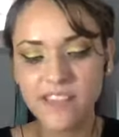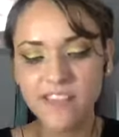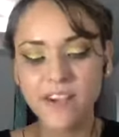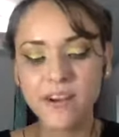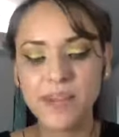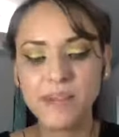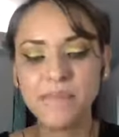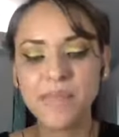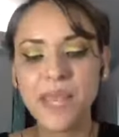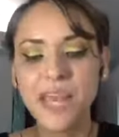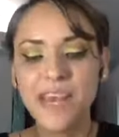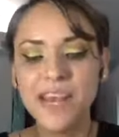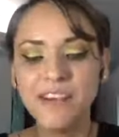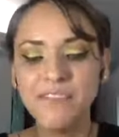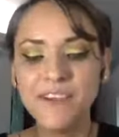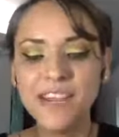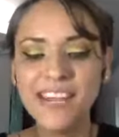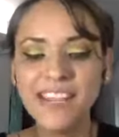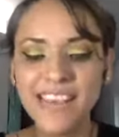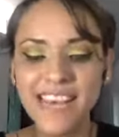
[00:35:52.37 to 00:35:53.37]
Sorry.
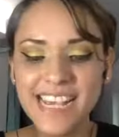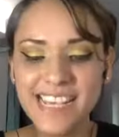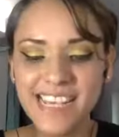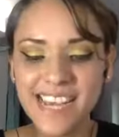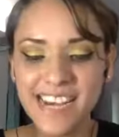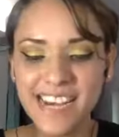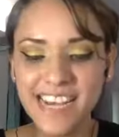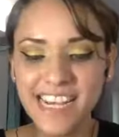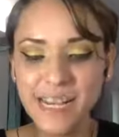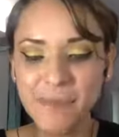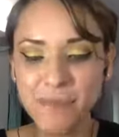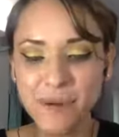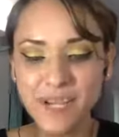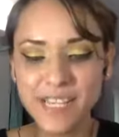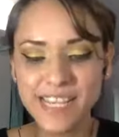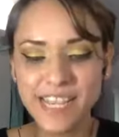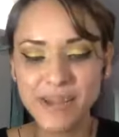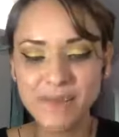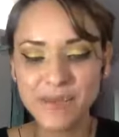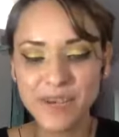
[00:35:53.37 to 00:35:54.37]
Realize that any
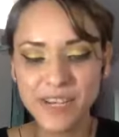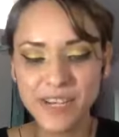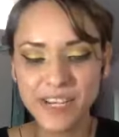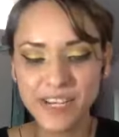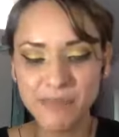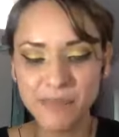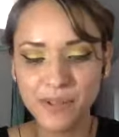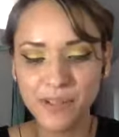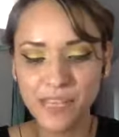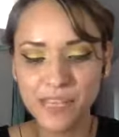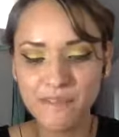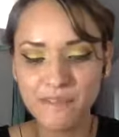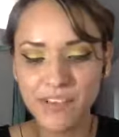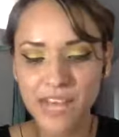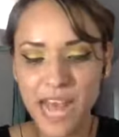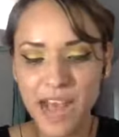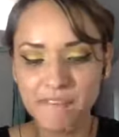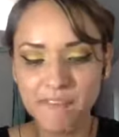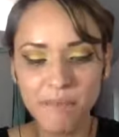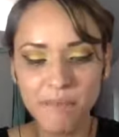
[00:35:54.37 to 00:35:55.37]
perception and belief
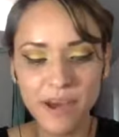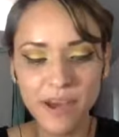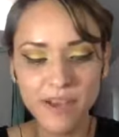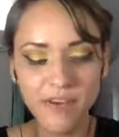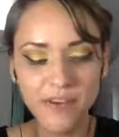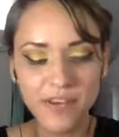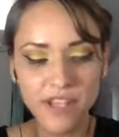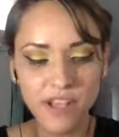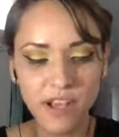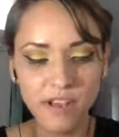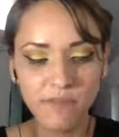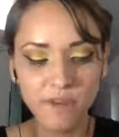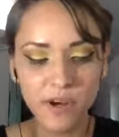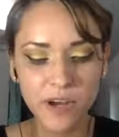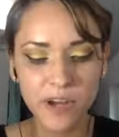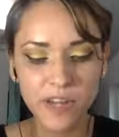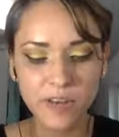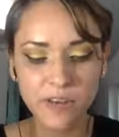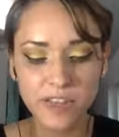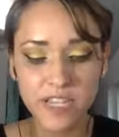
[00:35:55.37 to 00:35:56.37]
you have about yourself
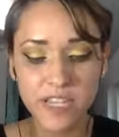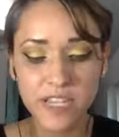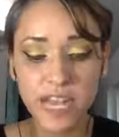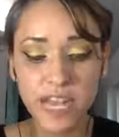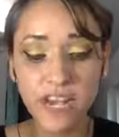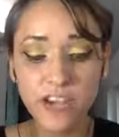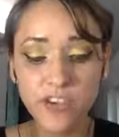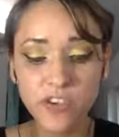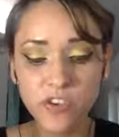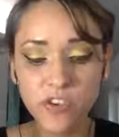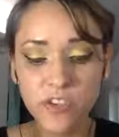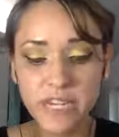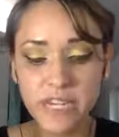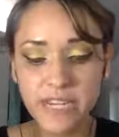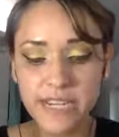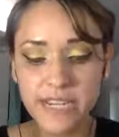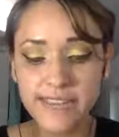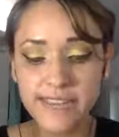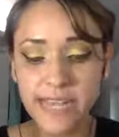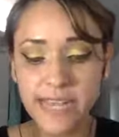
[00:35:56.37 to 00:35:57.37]
or others is actually
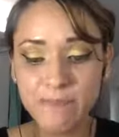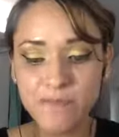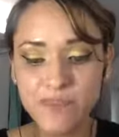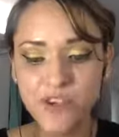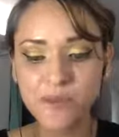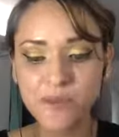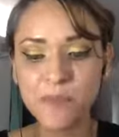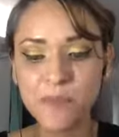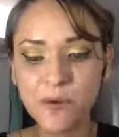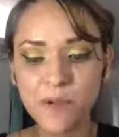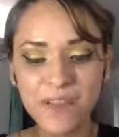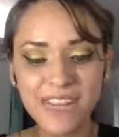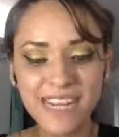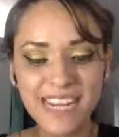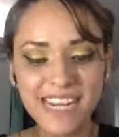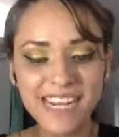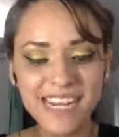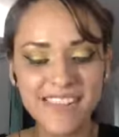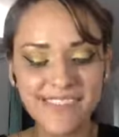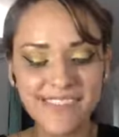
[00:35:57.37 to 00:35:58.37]
a deception more
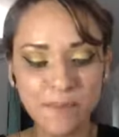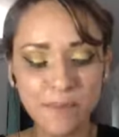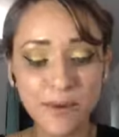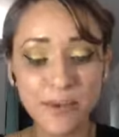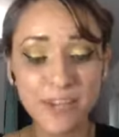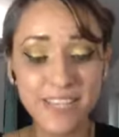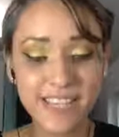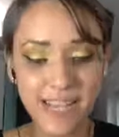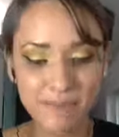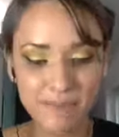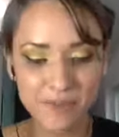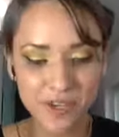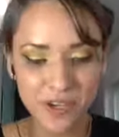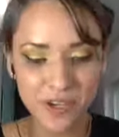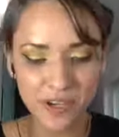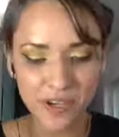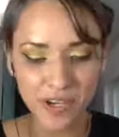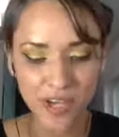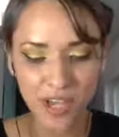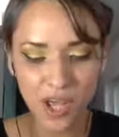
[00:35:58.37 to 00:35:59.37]
than it is a
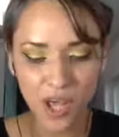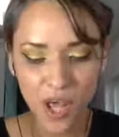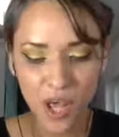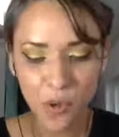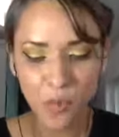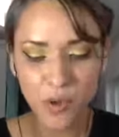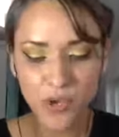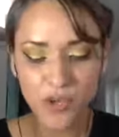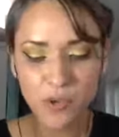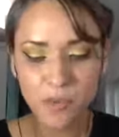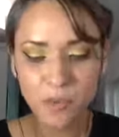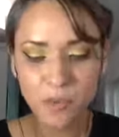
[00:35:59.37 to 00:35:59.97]
perception. What